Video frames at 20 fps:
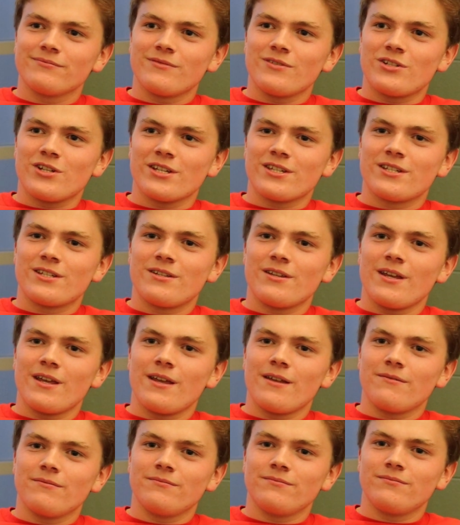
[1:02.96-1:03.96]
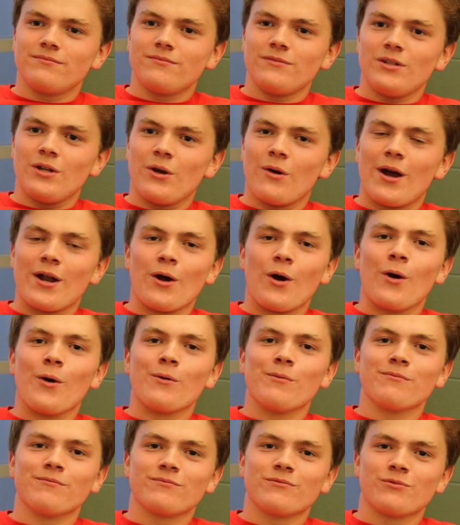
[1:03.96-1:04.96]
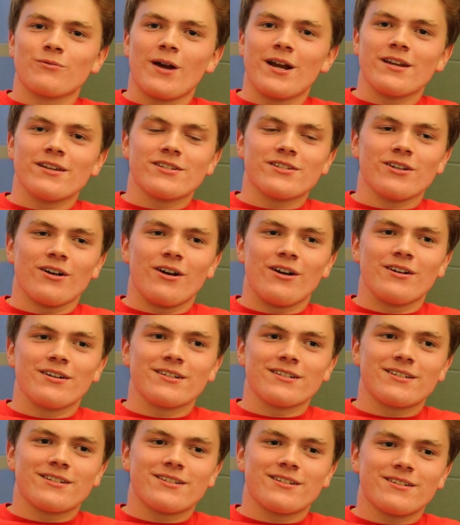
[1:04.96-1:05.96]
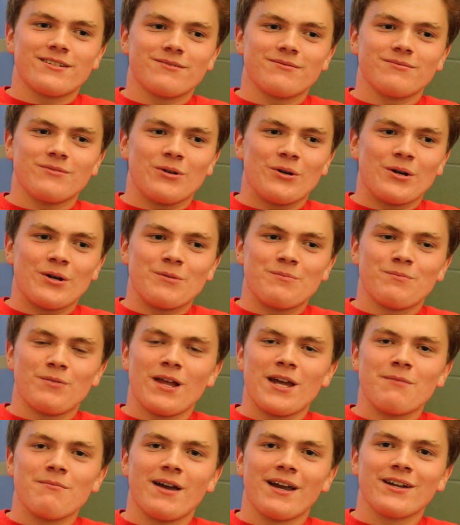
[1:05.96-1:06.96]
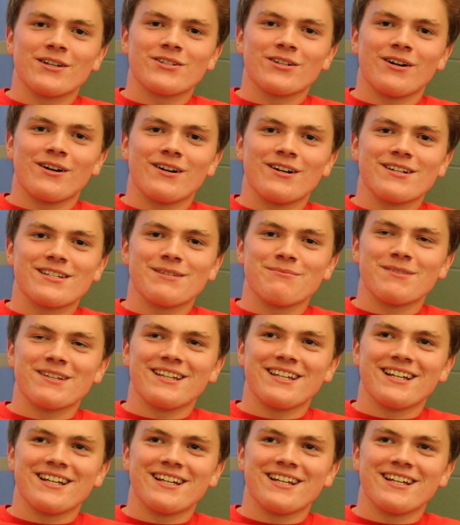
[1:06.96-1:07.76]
just you know, at home writing songs or playing my guitar or something